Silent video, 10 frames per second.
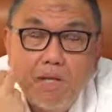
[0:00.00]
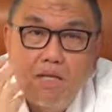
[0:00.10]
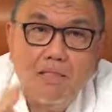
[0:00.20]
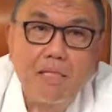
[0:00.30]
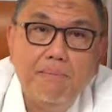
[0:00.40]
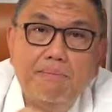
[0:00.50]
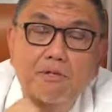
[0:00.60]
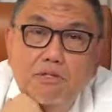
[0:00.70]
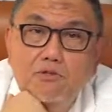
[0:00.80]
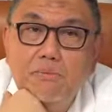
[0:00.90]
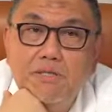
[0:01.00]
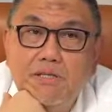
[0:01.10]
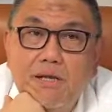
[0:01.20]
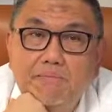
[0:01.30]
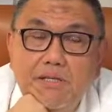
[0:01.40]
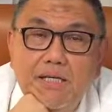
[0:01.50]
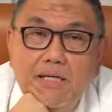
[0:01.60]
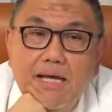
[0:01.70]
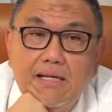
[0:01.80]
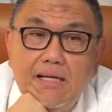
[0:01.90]
Sleep apnea syndrome is something
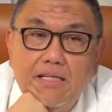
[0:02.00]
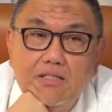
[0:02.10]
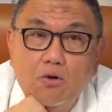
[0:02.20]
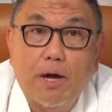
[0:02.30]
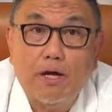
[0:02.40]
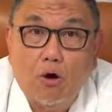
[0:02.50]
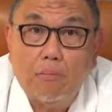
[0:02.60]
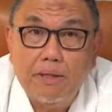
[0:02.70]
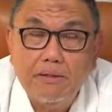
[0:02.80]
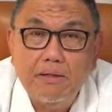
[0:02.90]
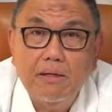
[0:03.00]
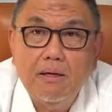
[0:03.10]
that is quite common.